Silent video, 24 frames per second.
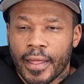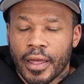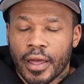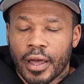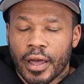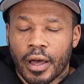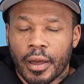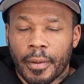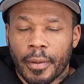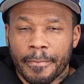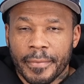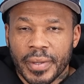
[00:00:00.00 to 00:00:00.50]

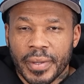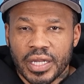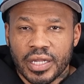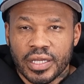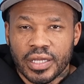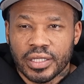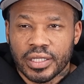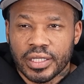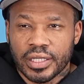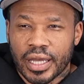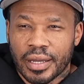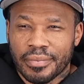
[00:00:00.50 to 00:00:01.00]

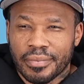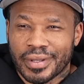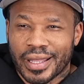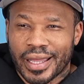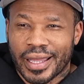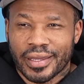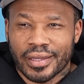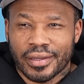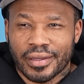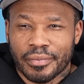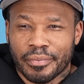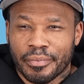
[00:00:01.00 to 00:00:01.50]
immediately I'm
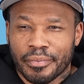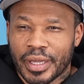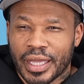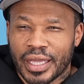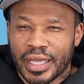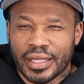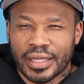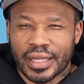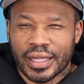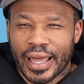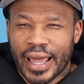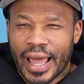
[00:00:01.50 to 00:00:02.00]
like,
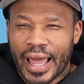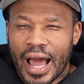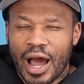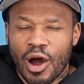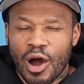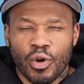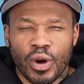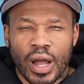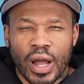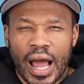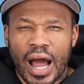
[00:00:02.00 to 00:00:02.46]
man, like how